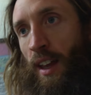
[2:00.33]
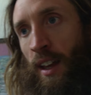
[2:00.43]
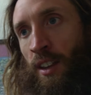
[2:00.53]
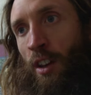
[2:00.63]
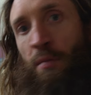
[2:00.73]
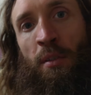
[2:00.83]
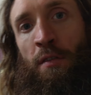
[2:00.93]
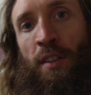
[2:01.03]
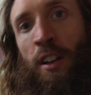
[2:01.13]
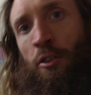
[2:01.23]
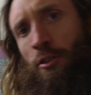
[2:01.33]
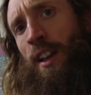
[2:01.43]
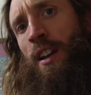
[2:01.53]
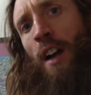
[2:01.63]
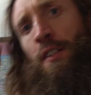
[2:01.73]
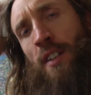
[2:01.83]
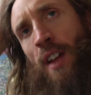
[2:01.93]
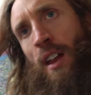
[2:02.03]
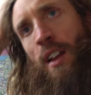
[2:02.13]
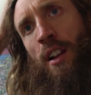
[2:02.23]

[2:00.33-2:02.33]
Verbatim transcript: And I've been feeling great after that.